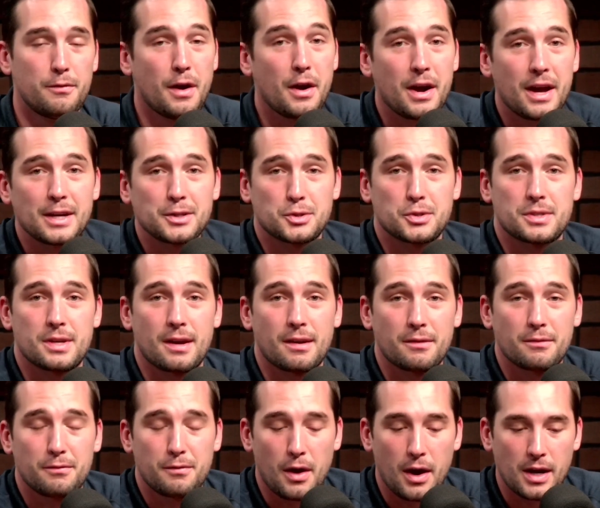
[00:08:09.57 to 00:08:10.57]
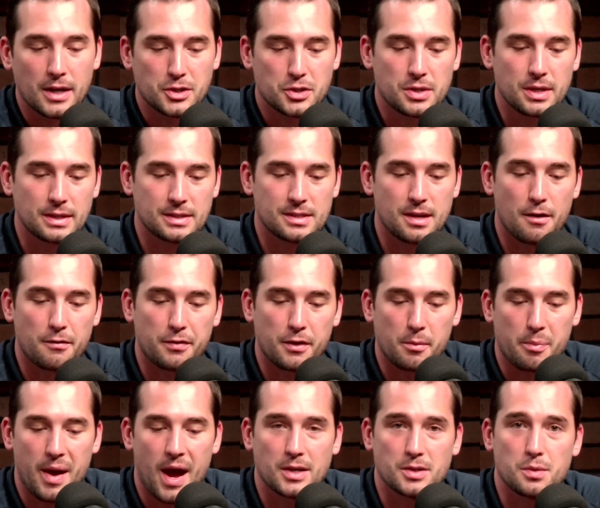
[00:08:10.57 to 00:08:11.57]
very interesting very interesting stuff
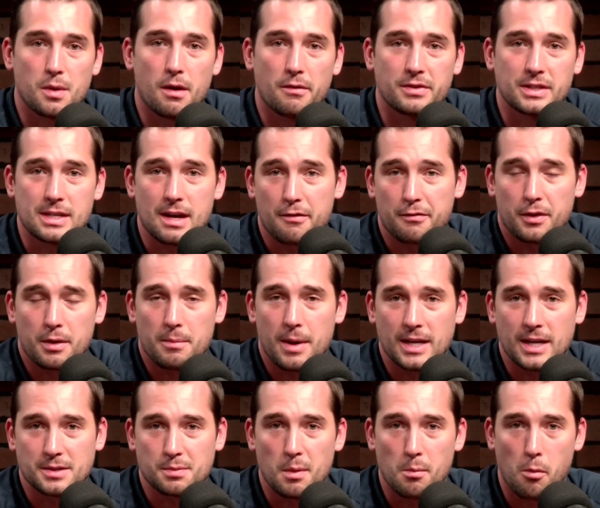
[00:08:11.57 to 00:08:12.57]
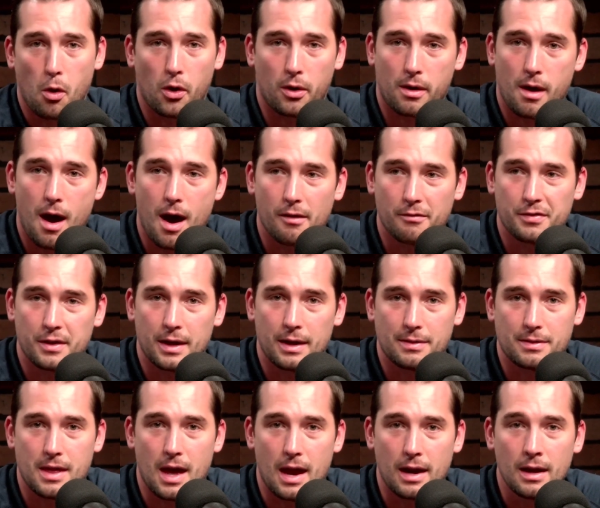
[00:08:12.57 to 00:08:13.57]
for the pac 12 and definitely makes me more
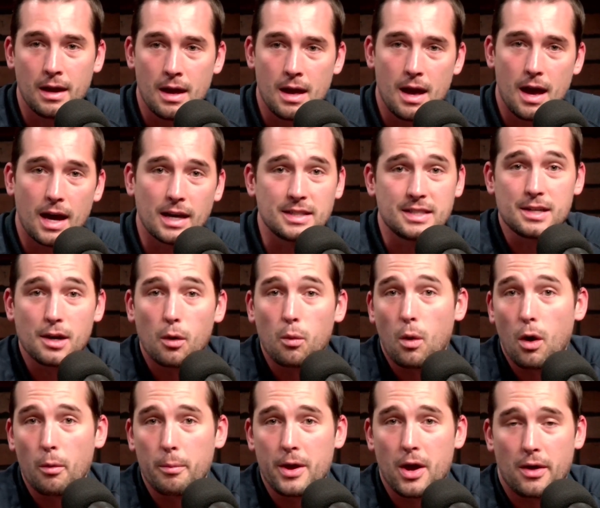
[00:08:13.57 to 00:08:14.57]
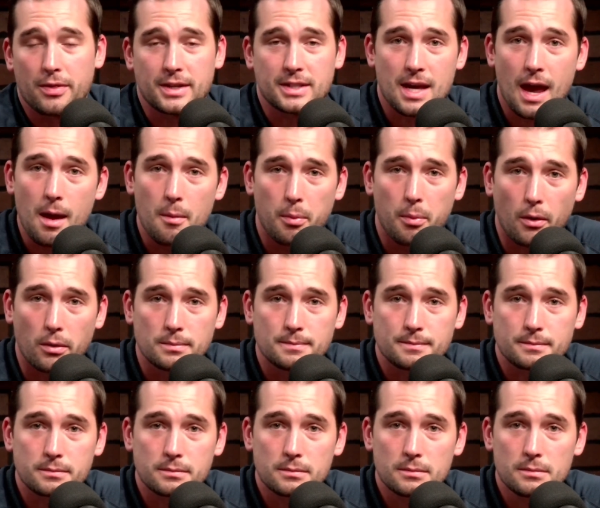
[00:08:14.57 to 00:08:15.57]
confident that a deal will be on the table
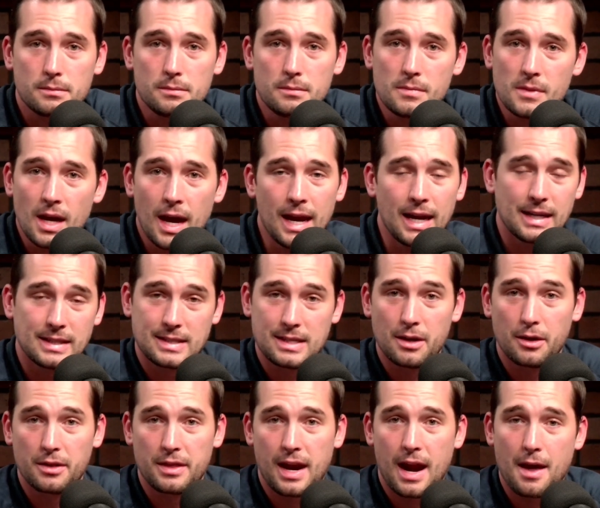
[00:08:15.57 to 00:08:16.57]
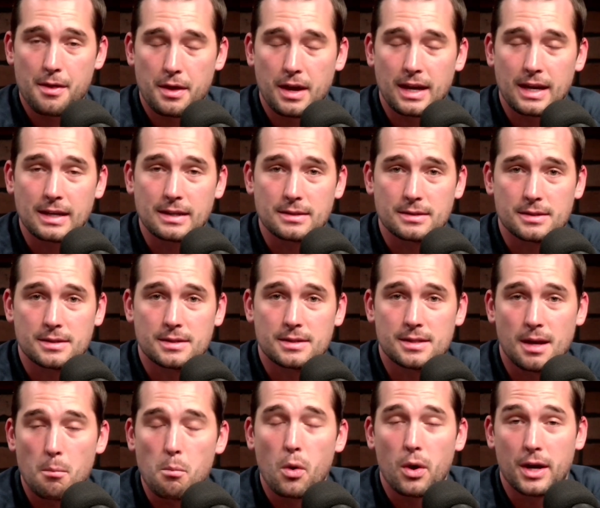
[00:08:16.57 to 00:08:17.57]
and a deal that I think is
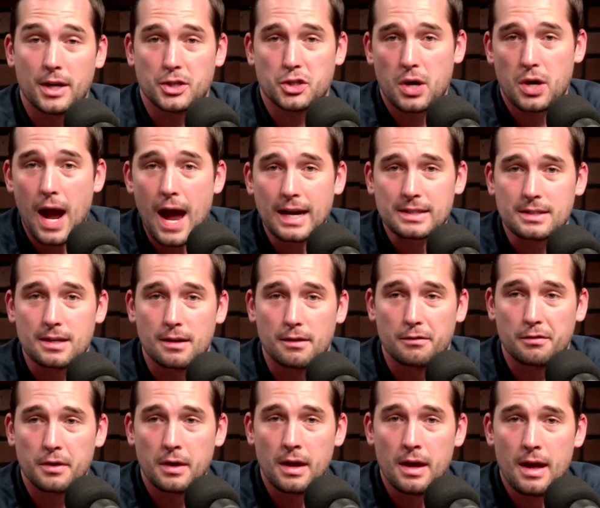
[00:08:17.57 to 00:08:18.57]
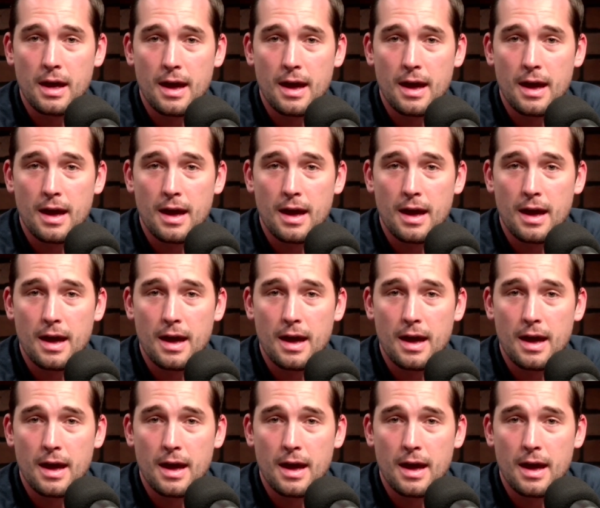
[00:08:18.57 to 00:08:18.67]
somewhat attractive.